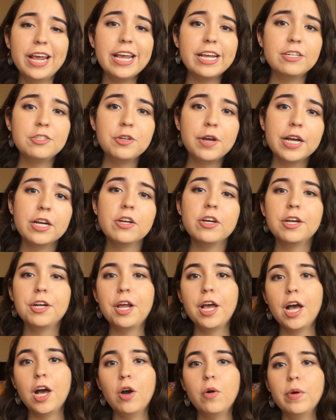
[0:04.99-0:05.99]
ATracker and
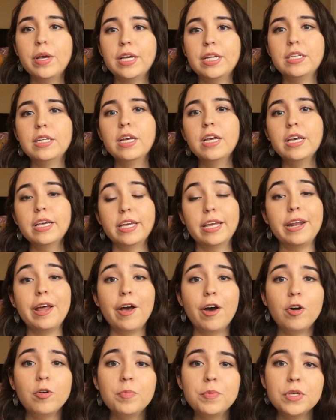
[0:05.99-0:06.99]
how it can
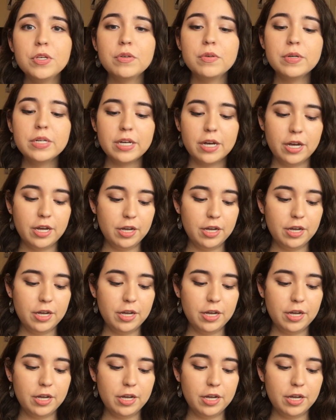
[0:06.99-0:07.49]
help you